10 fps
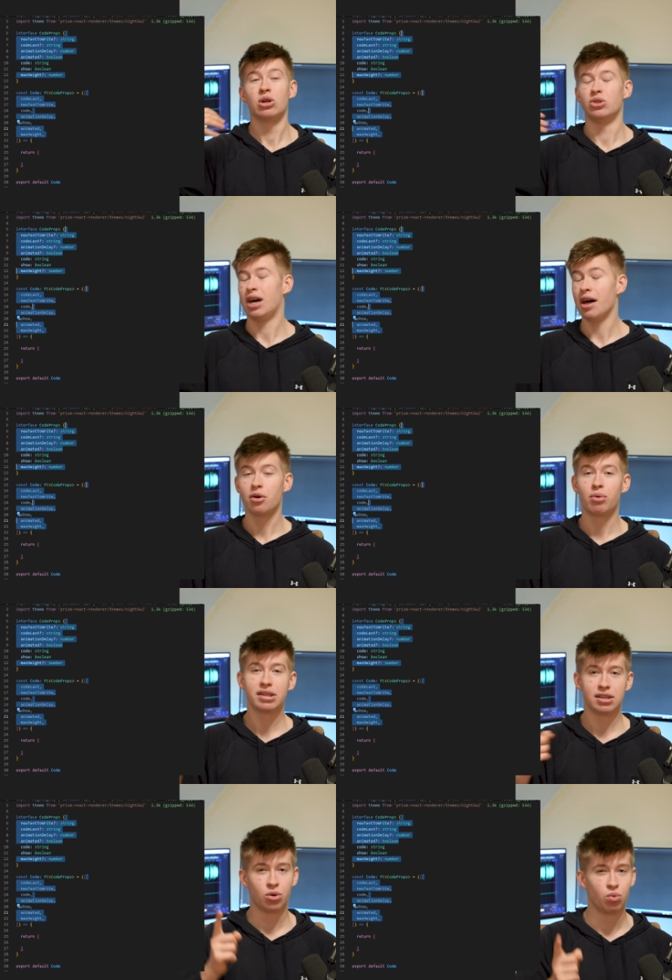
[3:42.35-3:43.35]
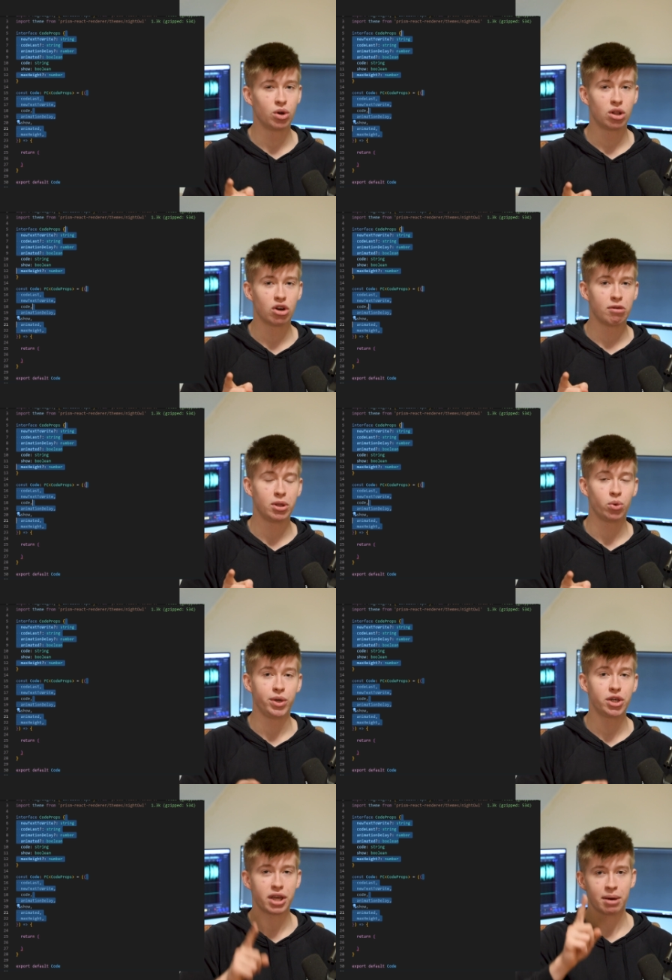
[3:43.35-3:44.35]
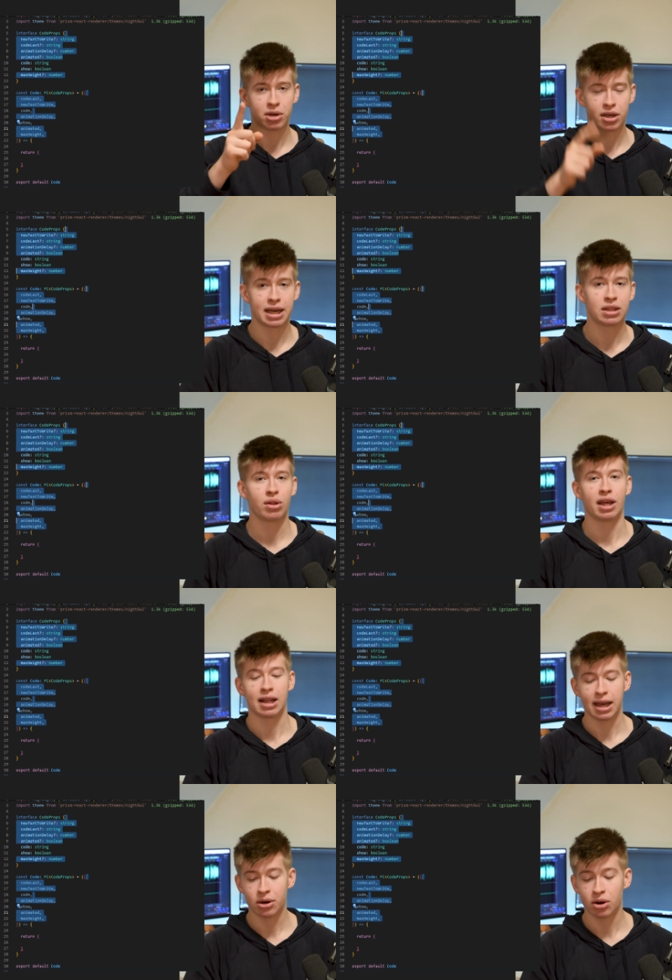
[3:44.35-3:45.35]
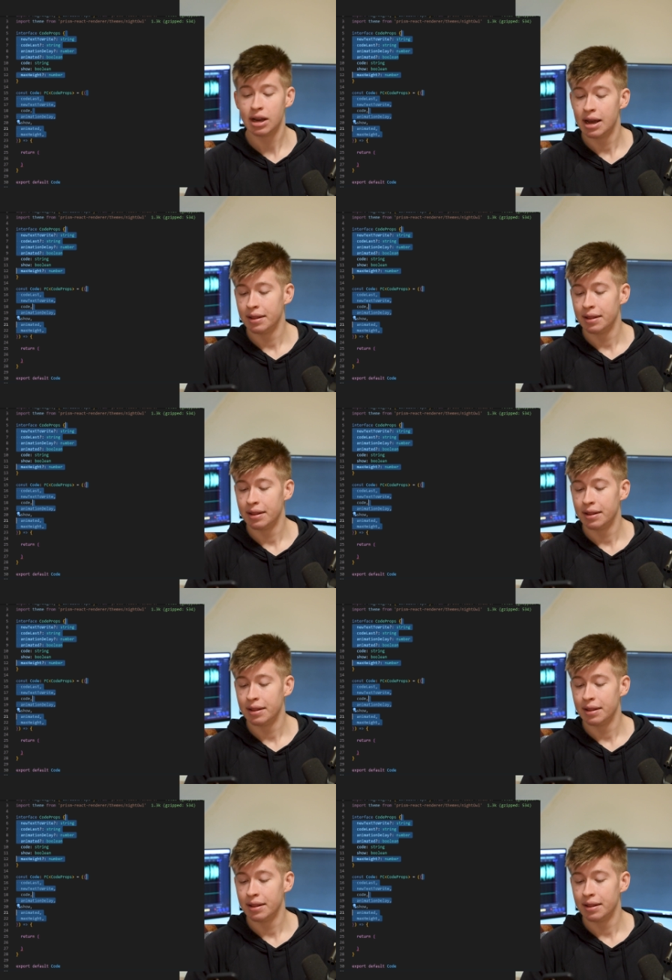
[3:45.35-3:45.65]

because otherwise it would look a bit weird. I'm gonna get to that later.